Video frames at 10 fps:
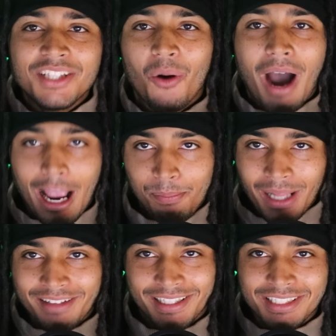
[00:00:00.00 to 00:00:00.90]
So I
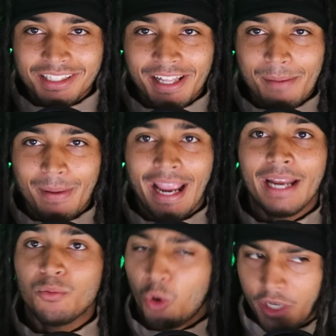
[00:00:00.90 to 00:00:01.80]
play this clip
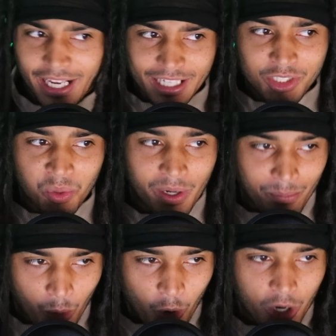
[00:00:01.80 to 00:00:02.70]
and we'll get into it
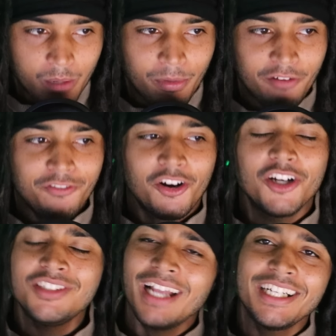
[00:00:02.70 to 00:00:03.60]
more, but
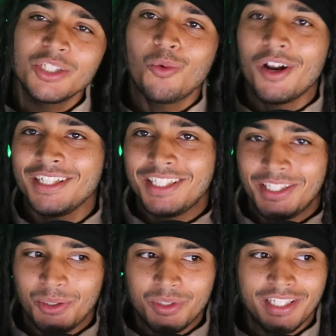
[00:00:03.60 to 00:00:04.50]
first I just wanted to
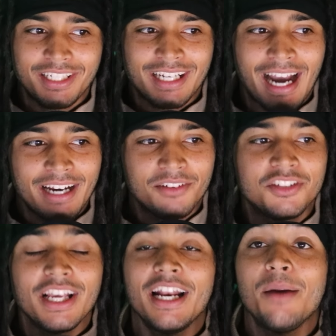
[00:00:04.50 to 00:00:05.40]
use it to kind of
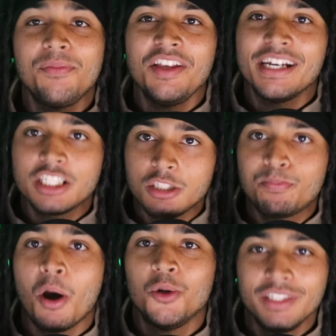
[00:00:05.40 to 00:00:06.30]
set up the
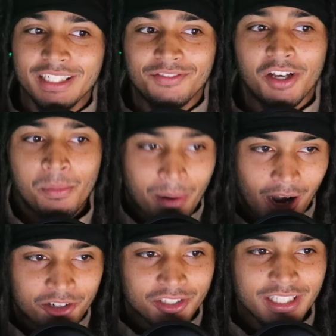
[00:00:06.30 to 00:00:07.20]
exposing of the
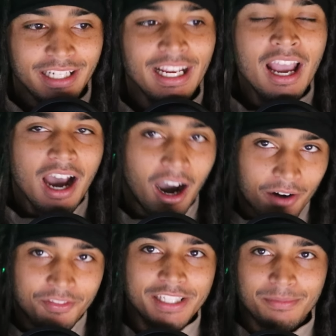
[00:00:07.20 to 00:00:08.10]
hypocrisy
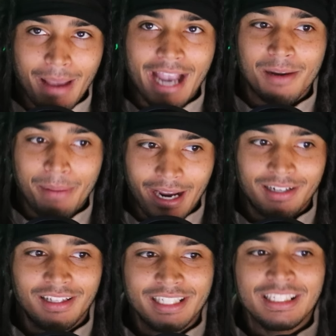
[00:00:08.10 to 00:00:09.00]
of these MAGA
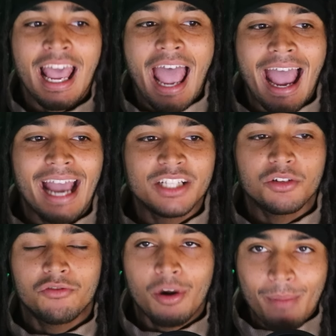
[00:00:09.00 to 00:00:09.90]
panelists.
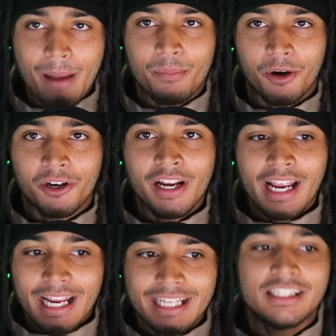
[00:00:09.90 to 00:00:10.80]
As remember,
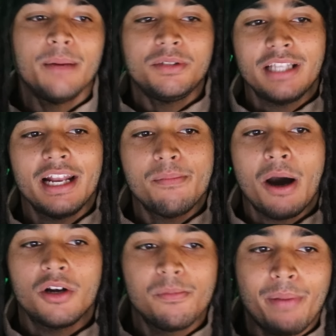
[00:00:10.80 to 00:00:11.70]
he's upset
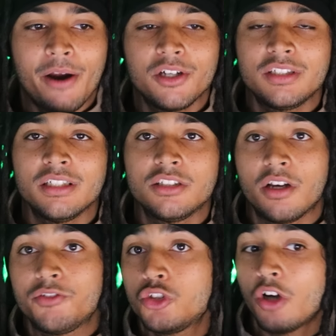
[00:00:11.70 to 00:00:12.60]
about comparisons
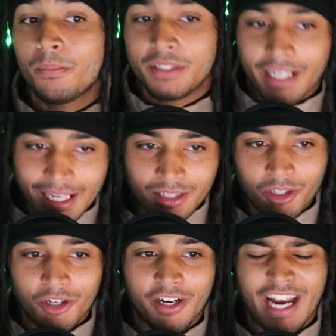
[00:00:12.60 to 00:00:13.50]
of Trump to
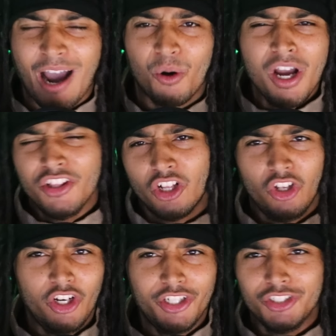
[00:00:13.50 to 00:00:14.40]
Hitler and how the
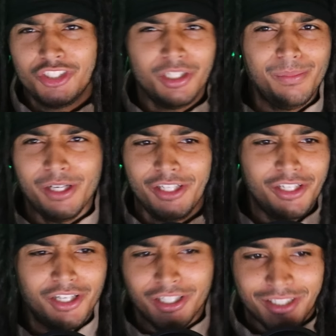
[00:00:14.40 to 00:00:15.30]
legacy
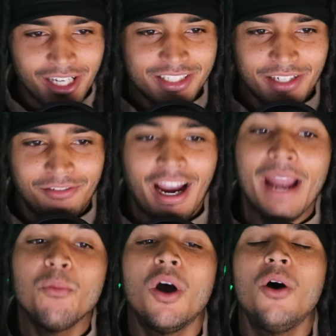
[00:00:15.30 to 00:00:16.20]
media does it,
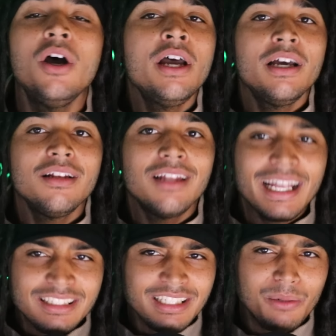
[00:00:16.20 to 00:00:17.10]
right? Well,
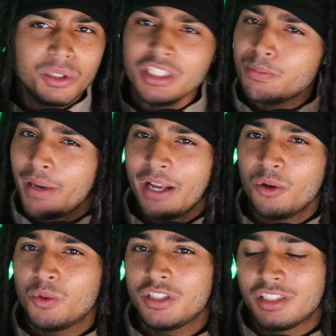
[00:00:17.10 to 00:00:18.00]
let's see what this
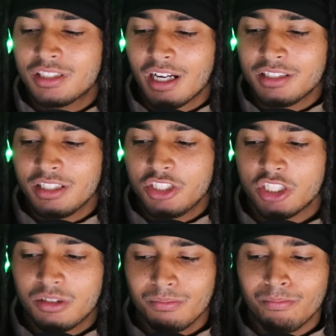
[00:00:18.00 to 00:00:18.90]
panel was discussing
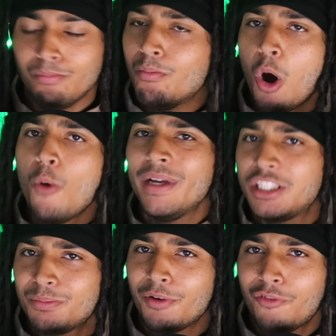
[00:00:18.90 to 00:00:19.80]
just
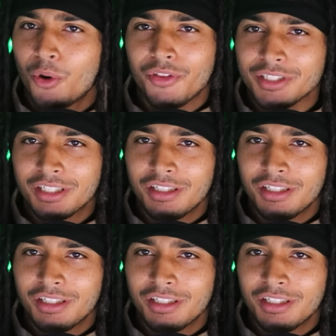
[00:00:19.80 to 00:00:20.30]
moments before this